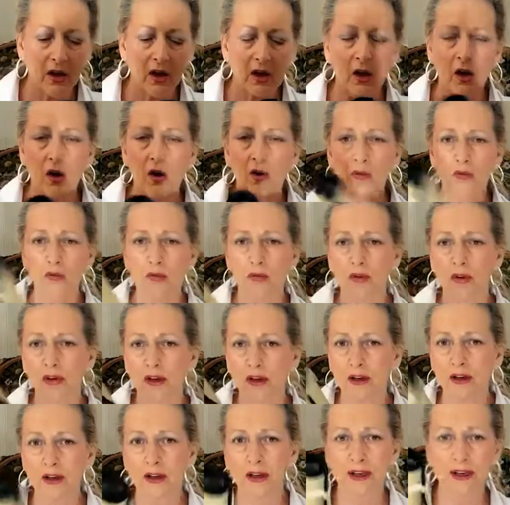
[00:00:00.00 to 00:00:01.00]
are
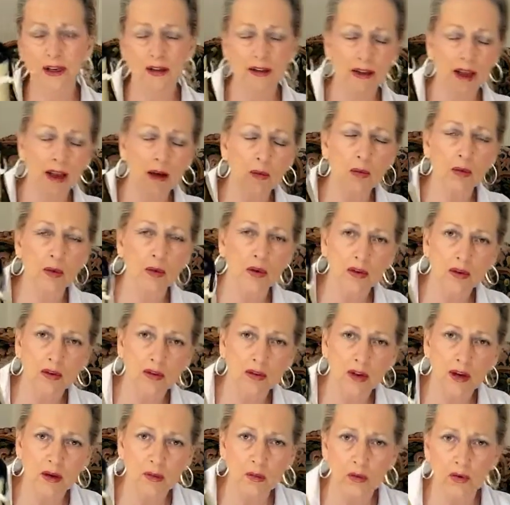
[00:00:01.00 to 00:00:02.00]
really, they
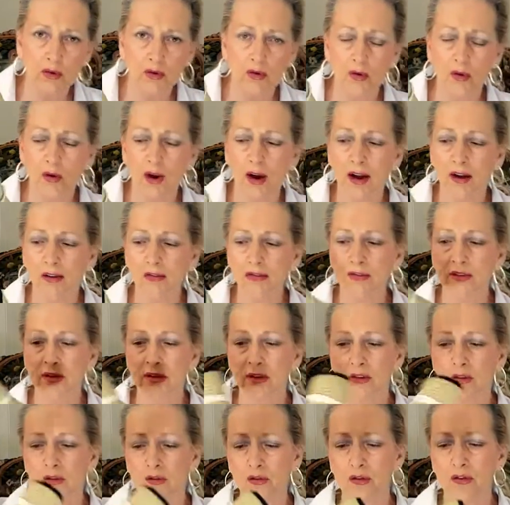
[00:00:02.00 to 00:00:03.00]
were
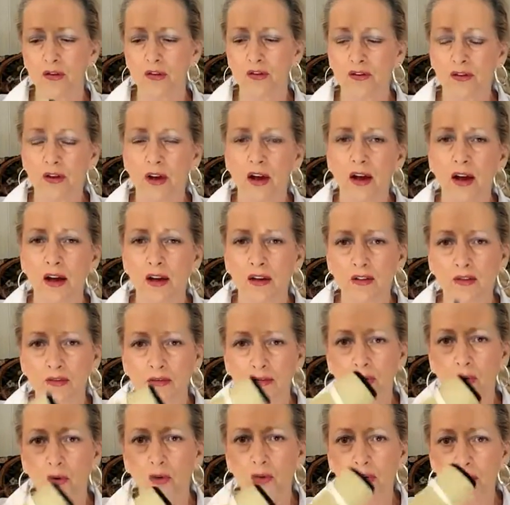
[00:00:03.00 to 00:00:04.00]
crafted or designed
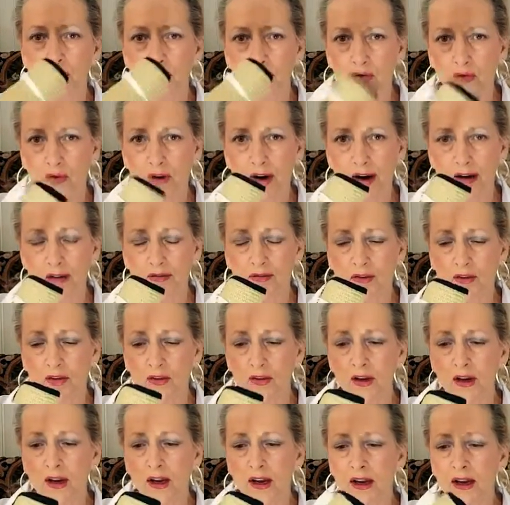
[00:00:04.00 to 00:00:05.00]
for the traveler.
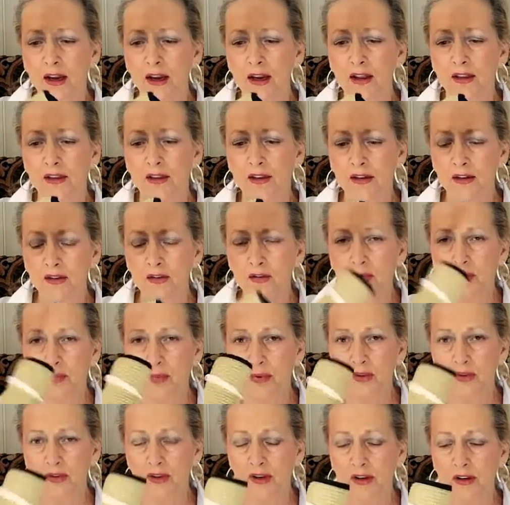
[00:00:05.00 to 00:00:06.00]
This
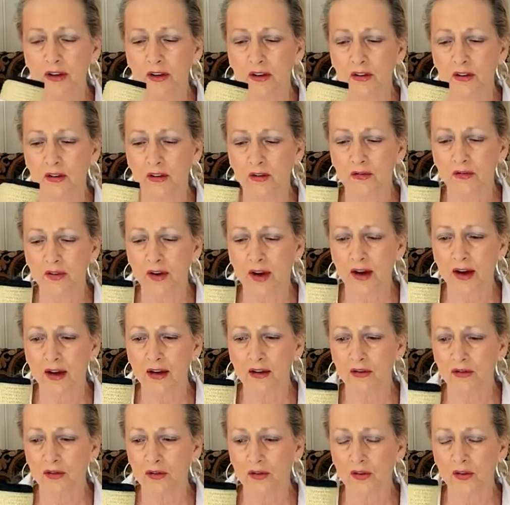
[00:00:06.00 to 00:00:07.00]
particular
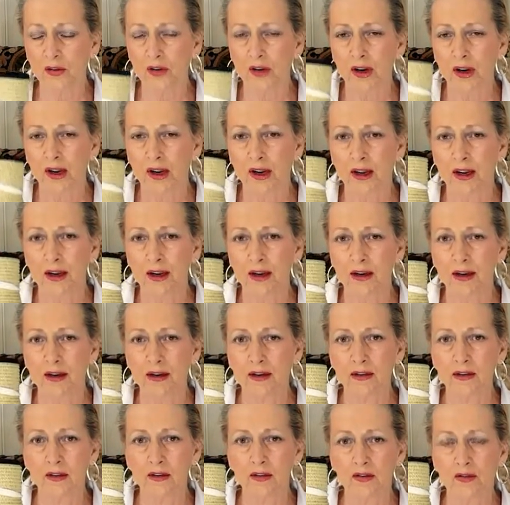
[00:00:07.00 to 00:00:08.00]
visor
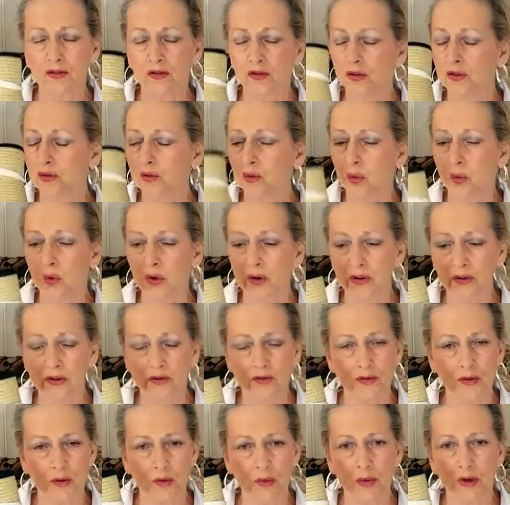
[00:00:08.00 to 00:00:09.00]
is just
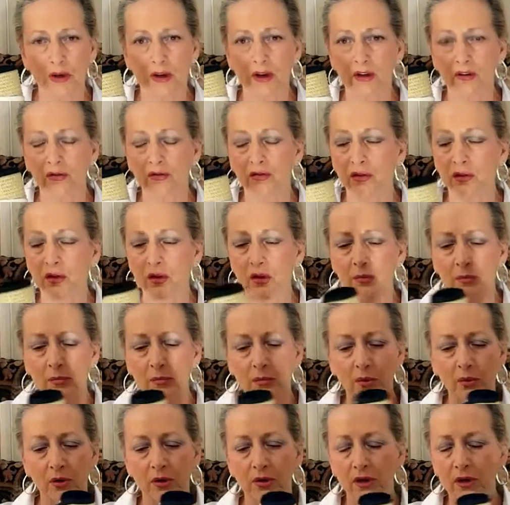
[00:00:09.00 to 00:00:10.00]
wonderful because you can
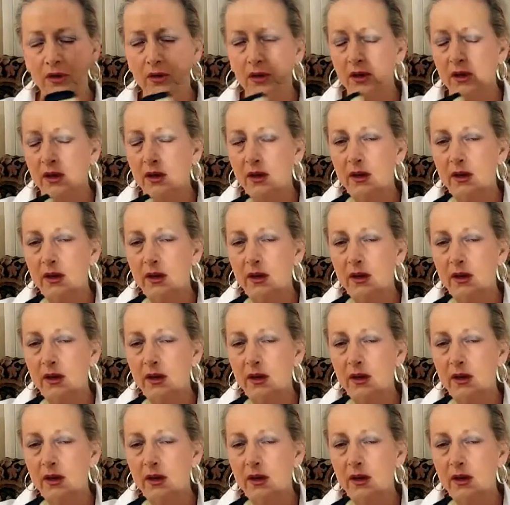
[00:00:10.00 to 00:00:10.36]
put it